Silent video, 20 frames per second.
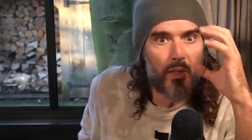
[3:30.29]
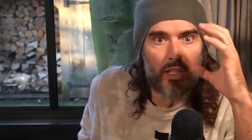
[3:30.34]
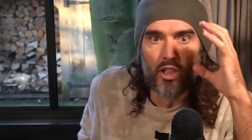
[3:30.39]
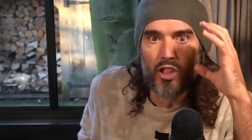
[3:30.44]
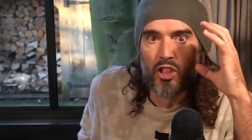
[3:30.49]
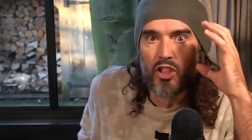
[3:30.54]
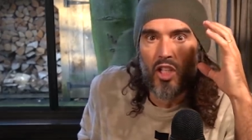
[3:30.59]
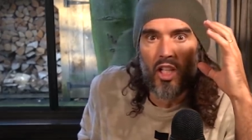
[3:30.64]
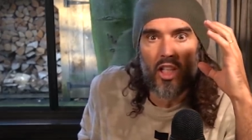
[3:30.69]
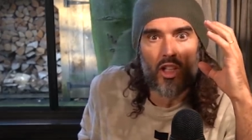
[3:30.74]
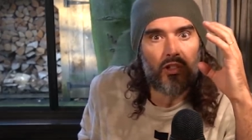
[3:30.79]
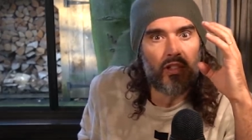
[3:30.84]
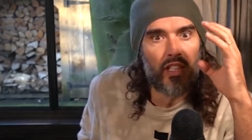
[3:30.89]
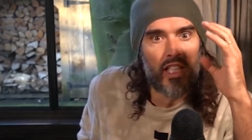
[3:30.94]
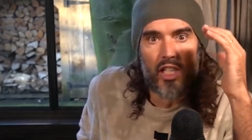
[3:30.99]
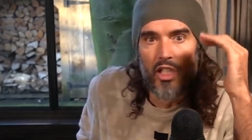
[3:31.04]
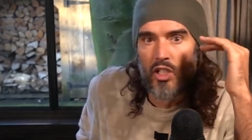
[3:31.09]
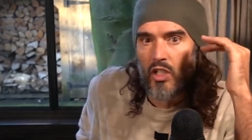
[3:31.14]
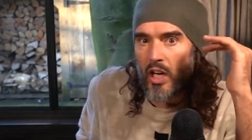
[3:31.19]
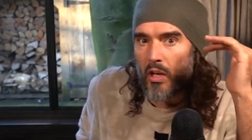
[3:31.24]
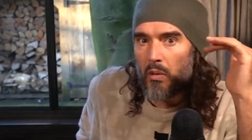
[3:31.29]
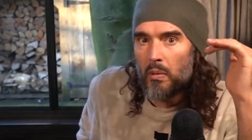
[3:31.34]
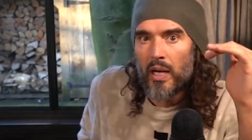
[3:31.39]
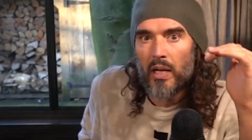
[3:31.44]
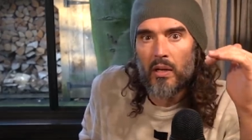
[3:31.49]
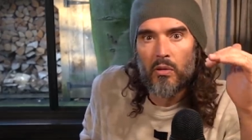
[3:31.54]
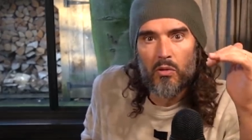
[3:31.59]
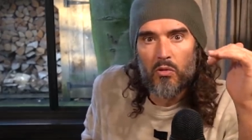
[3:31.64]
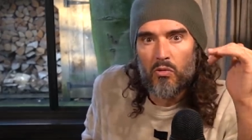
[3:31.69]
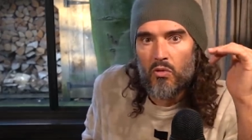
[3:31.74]
I started drinking straight away,
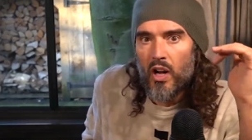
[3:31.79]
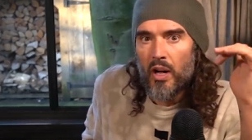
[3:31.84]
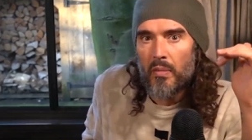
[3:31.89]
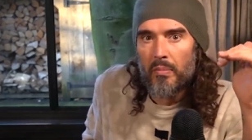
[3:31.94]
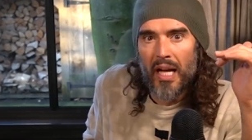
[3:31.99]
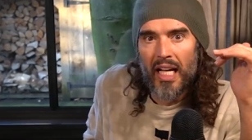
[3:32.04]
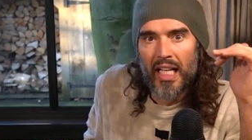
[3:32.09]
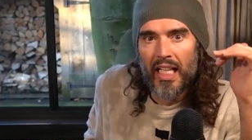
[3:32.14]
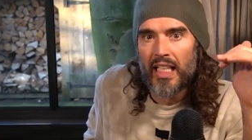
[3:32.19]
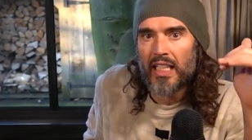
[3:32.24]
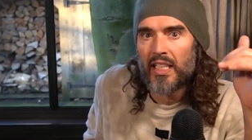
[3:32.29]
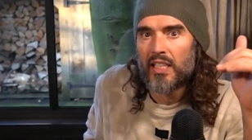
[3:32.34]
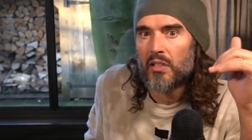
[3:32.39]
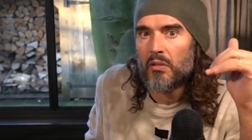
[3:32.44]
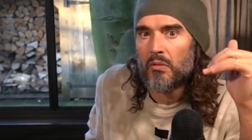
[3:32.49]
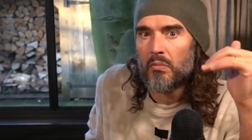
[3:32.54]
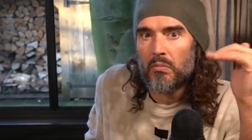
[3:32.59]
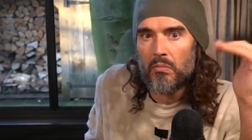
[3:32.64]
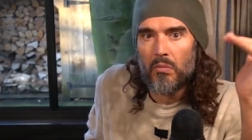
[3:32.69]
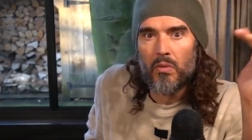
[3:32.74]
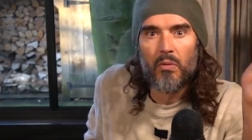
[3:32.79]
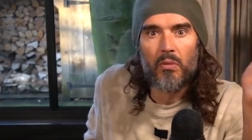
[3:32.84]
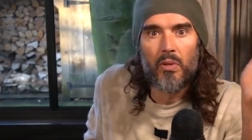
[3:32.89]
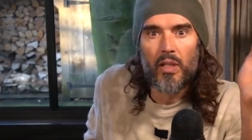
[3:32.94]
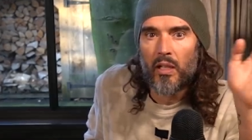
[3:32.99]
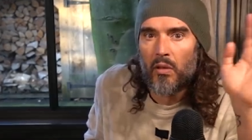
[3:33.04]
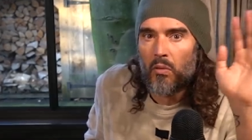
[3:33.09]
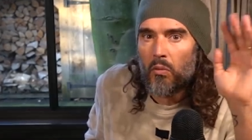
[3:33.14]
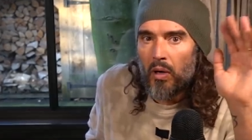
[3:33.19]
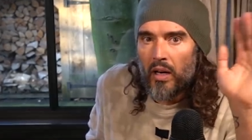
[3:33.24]
and I was right back into, you
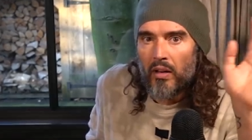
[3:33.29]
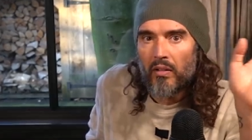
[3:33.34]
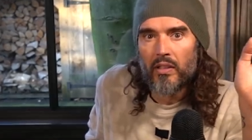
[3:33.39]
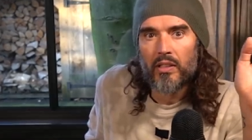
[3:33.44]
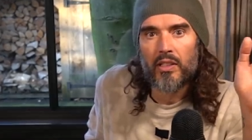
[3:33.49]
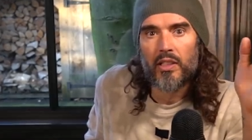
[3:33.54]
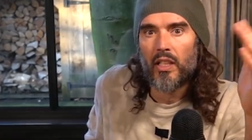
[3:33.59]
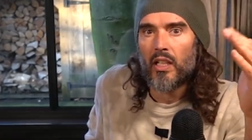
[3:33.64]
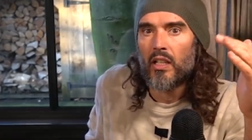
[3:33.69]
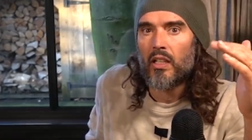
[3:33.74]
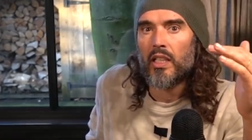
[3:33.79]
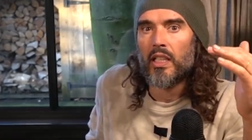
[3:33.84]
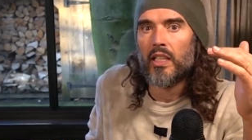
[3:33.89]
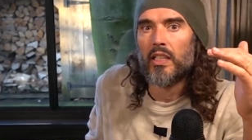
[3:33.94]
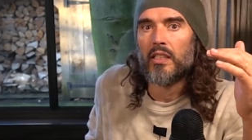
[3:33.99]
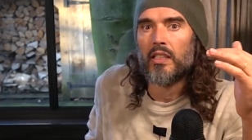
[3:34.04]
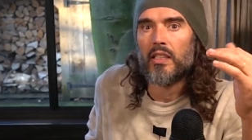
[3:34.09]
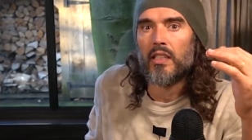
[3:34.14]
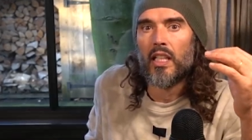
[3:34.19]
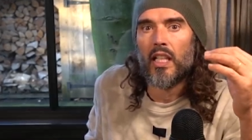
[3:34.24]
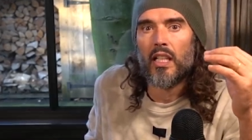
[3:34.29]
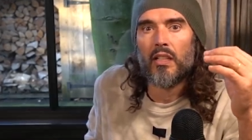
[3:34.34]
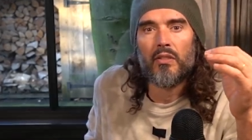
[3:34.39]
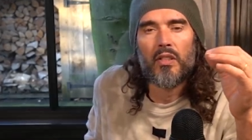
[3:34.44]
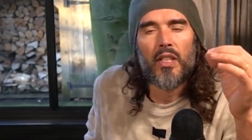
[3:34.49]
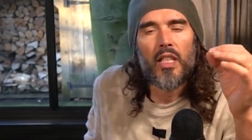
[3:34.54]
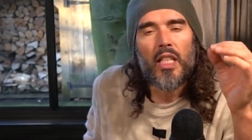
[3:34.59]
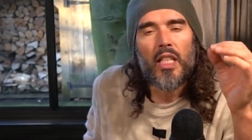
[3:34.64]
know, where I started and stuff.